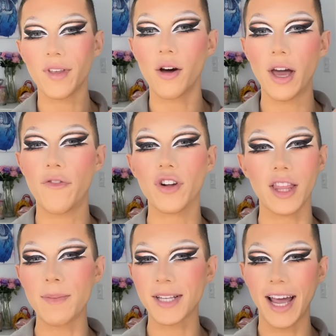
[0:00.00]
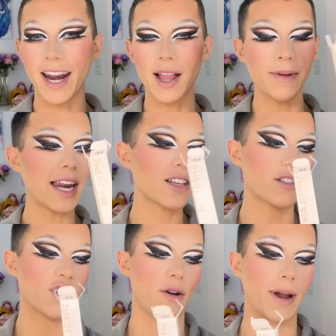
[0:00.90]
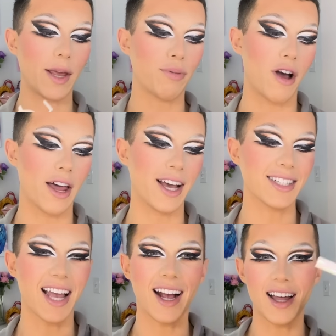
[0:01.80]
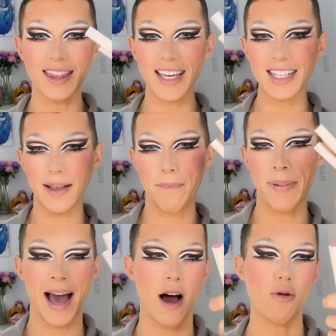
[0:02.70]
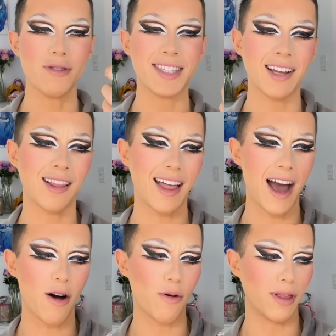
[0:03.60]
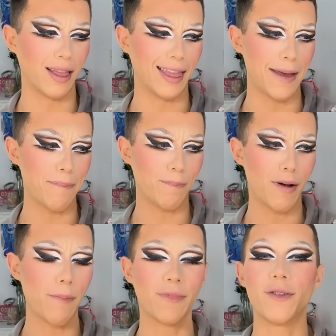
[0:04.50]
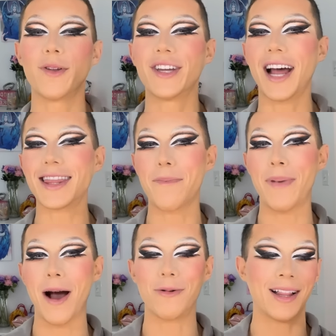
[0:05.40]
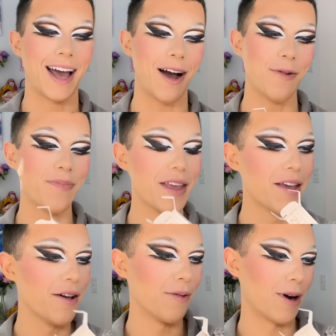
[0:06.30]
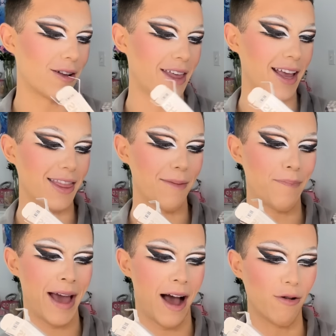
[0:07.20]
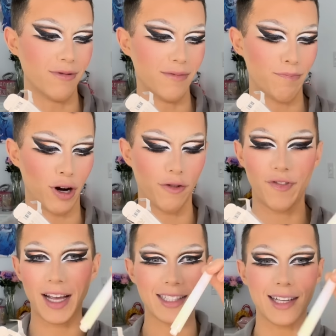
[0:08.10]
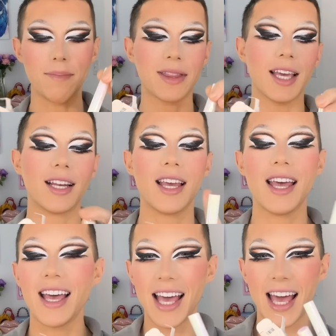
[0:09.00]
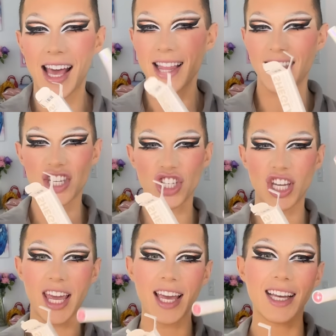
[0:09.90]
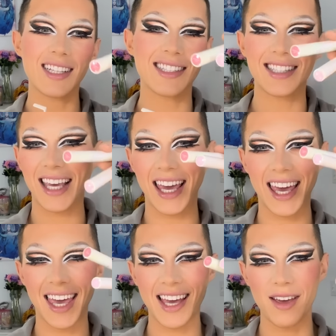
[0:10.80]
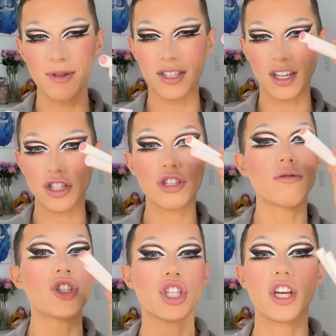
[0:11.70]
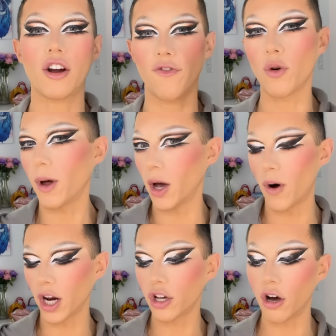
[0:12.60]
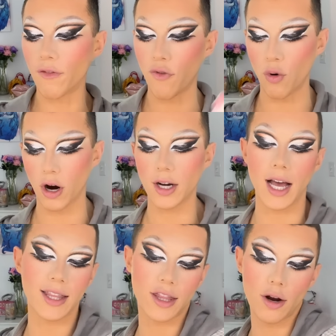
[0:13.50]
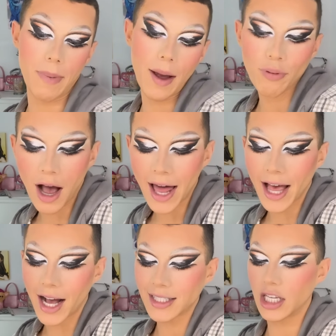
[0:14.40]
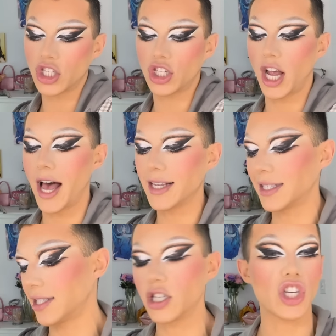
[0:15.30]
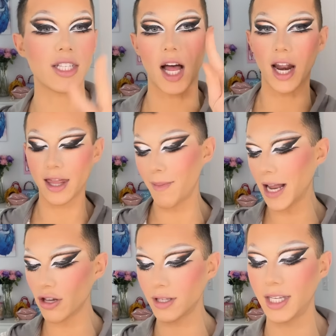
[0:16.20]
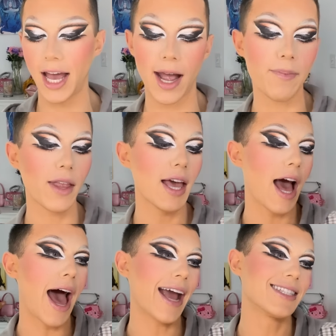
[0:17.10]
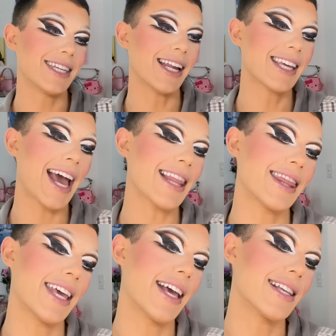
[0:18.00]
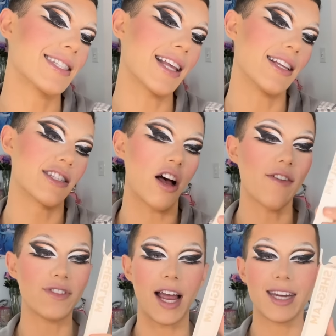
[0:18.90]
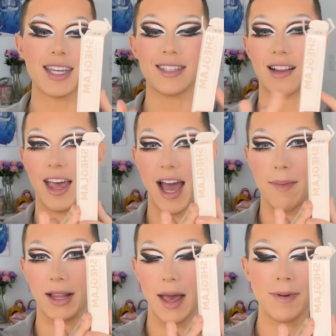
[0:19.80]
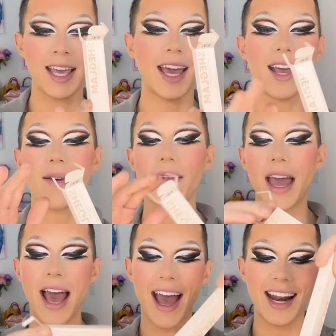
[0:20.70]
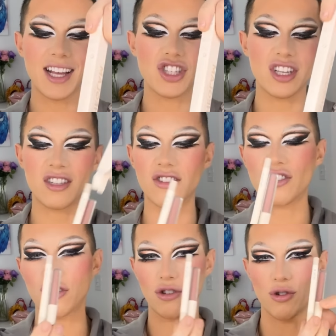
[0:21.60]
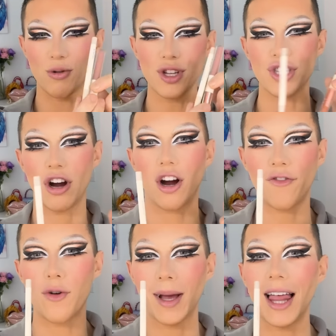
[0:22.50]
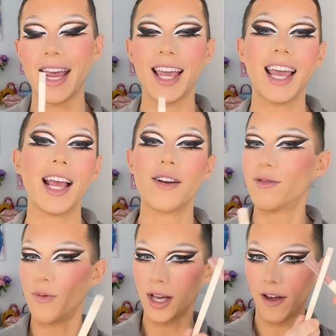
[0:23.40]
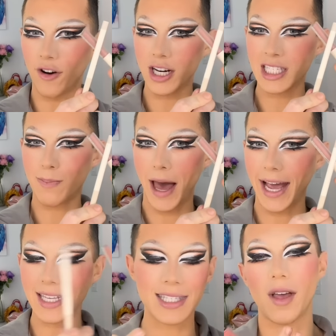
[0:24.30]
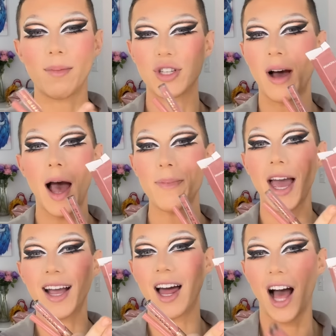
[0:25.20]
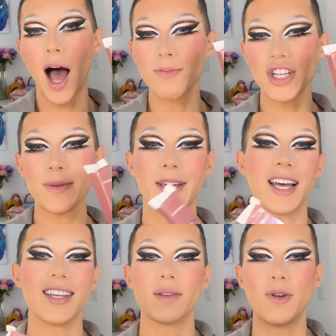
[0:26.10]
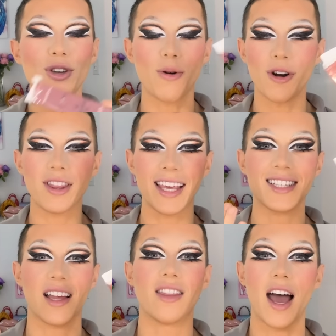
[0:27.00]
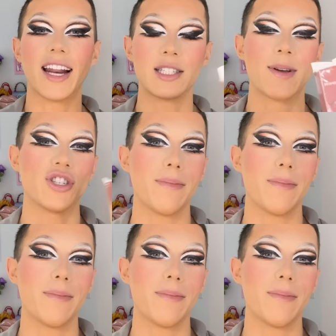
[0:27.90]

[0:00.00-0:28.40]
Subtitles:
Okay, for lips, I ended up getting so many products. I got these Pout Clout lip pump. No, they're not the Pout Clout. What are they? The Pout Perfect something. The shades, it was looking too sheer for what I want to go for. Not that they're bad products, it's just she's not on the menu today. I did get this soft 90s glam lip kit, and it's just too dark for my liking. We'll give her to Spice. I'm so happy I got options because when you order things online, especially